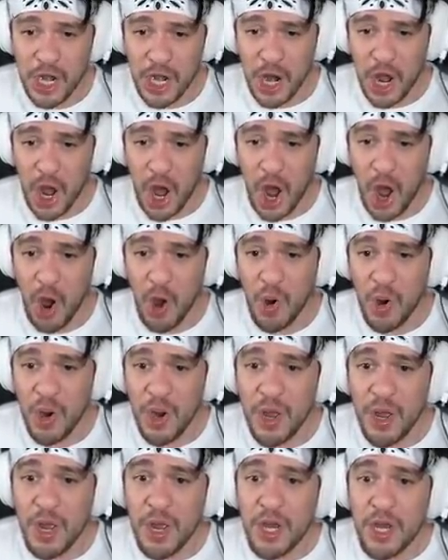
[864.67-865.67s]

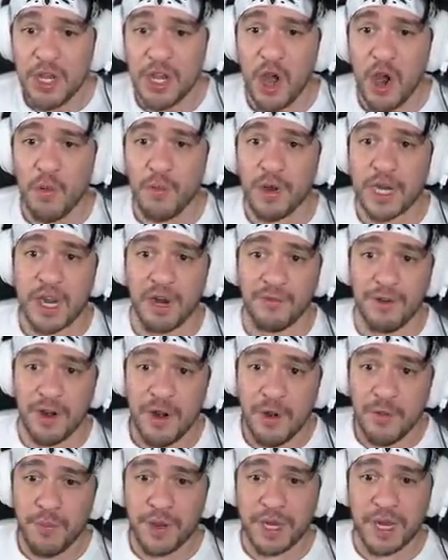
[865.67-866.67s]
No! No!
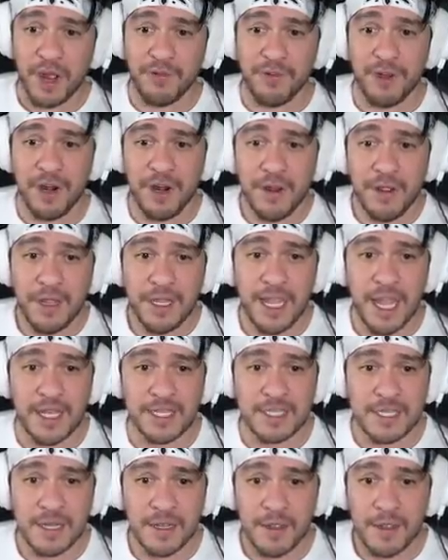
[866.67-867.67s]
Recover! Recover!
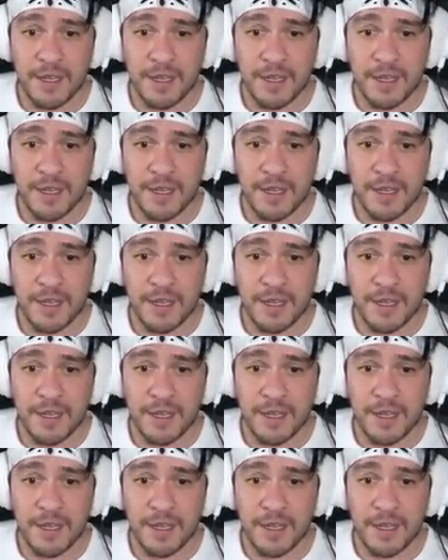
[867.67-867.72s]
Yes!